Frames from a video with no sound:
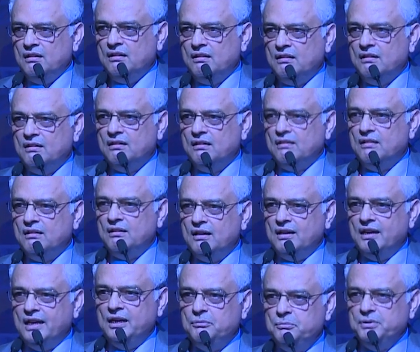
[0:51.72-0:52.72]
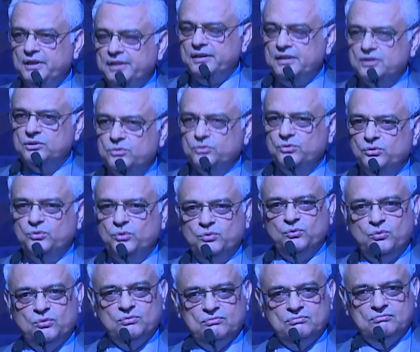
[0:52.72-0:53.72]
I'm here
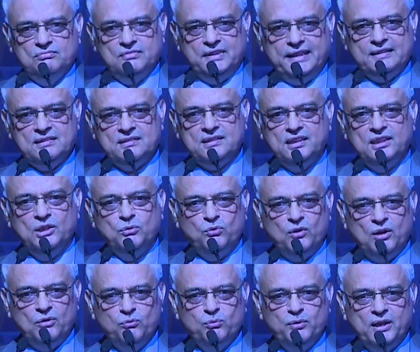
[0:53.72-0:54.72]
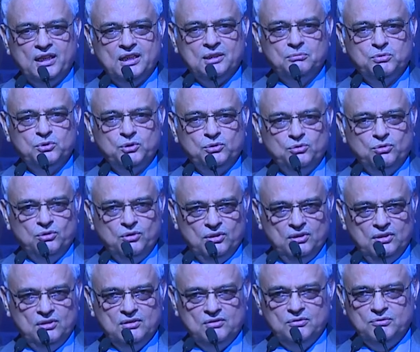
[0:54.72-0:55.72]
to extend a warm welcome to you
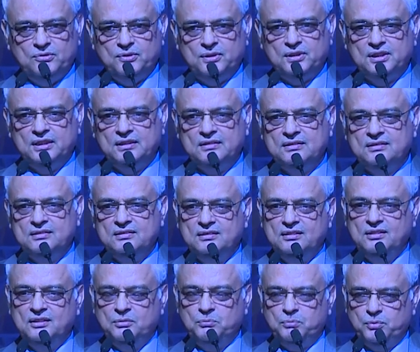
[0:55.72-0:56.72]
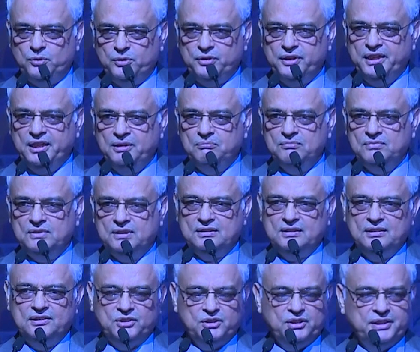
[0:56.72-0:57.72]
all for this program,
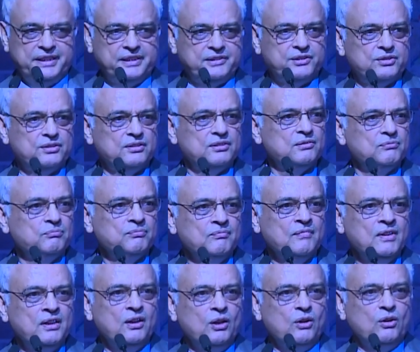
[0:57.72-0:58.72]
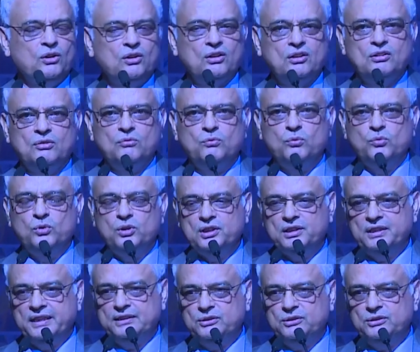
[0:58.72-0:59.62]
this interaction on voter